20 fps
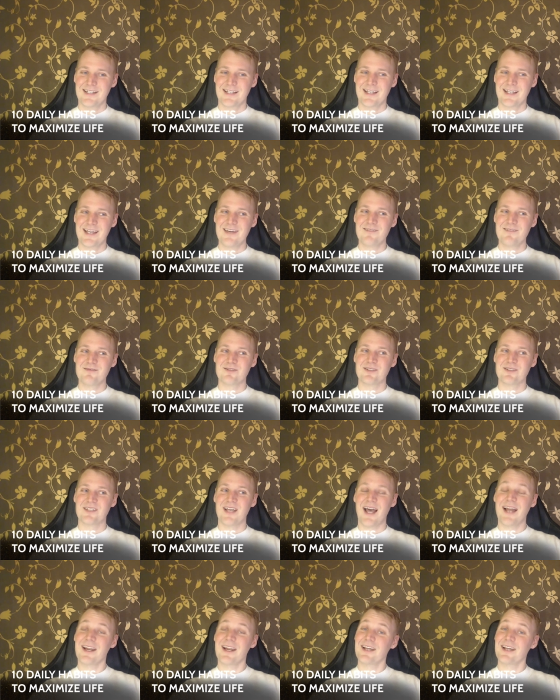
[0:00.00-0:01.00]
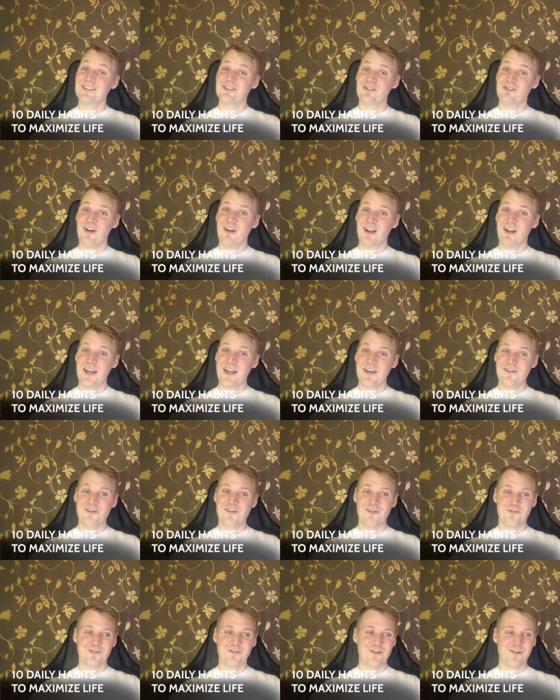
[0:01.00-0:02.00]
gives an extra
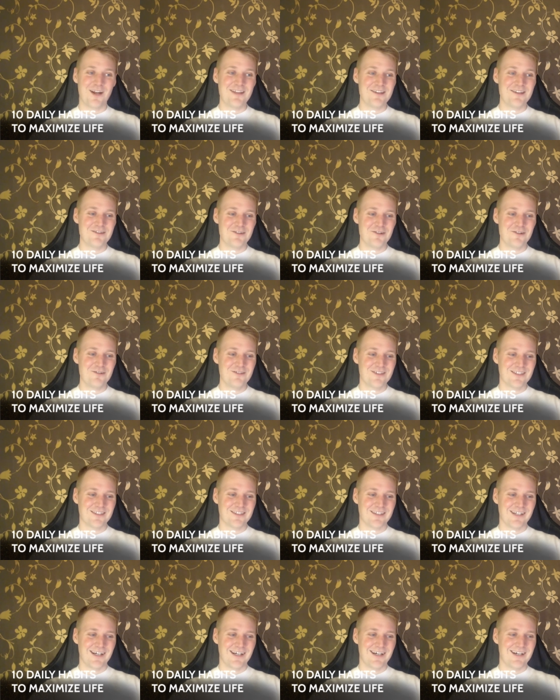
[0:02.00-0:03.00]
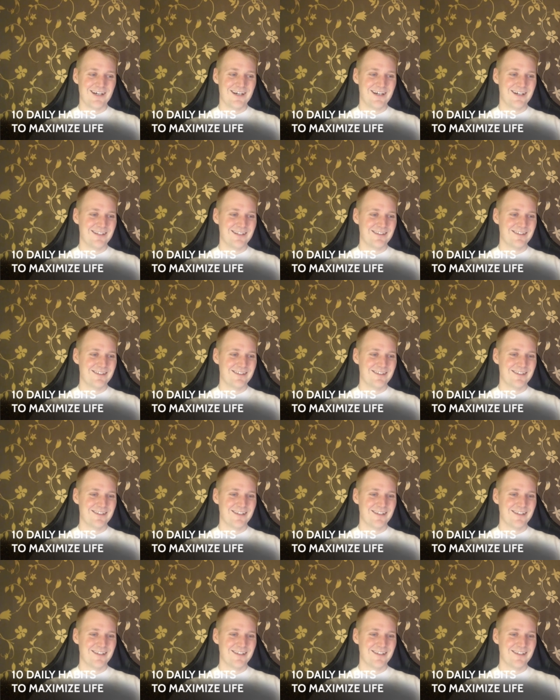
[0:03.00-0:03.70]
layer of gratitude, and